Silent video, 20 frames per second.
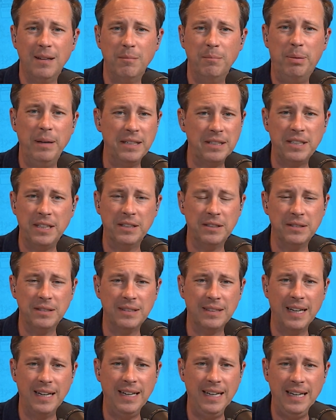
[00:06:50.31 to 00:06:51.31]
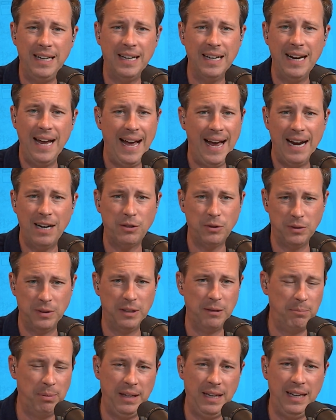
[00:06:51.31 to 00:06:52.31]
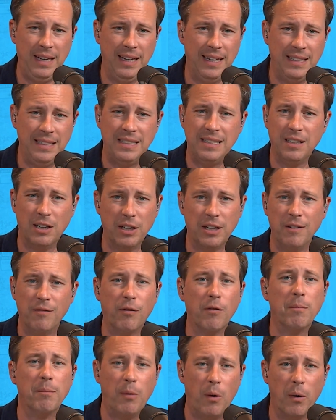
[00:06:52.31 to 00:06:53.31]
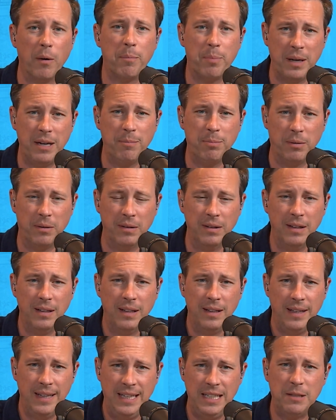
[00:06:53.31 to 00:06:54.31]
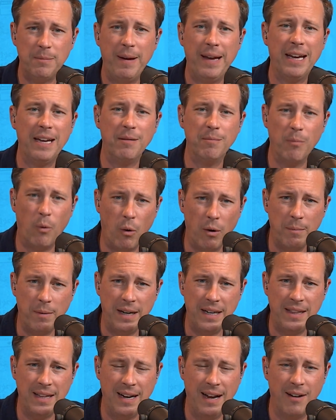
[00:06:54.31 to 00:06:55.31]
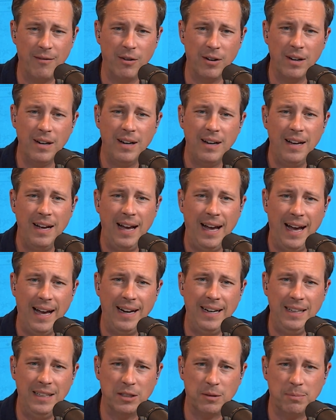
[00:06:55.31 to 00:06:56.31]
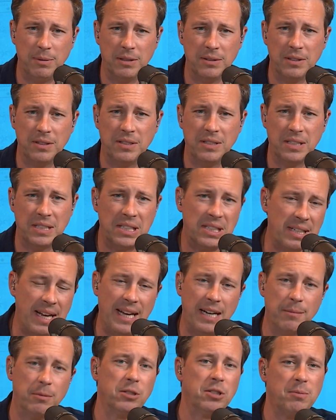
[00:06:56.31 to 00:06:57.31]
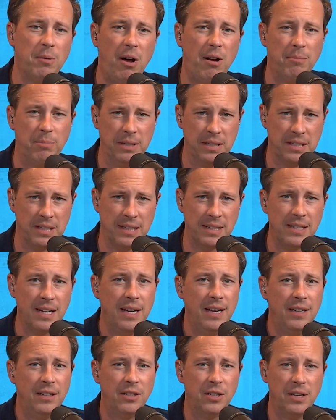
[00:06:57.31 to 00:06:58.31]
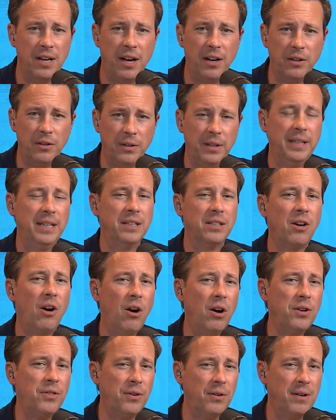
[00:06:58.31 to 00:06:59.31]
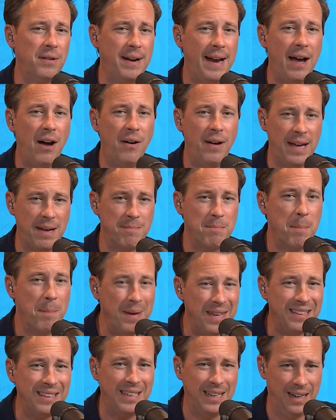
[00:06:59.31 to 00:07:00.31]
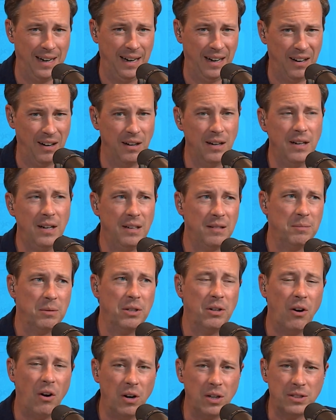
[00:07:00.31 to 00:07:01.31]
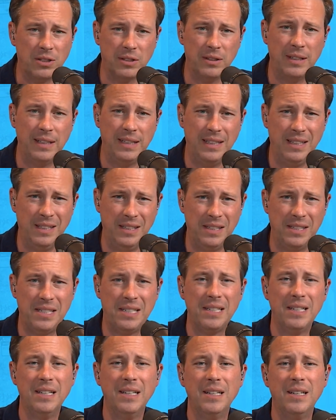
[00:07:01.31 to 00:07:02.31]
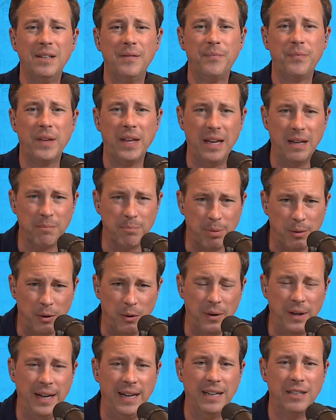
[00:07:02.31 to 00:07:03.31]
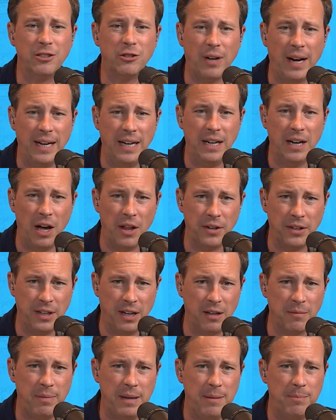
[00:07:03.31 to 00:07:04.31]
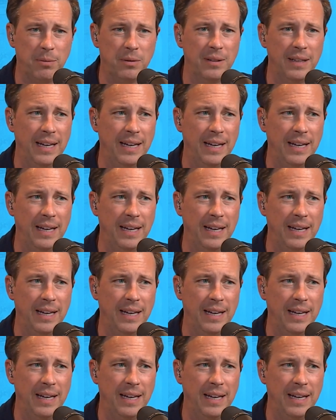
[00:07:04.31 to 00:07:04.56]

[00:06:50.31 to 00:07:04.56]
busier than he could actually be, and he's looking for more people. He's making more money than ever, and he has built a sustainable small business to not only is Arthur now a millionaire, but Arthur is employing and training other young people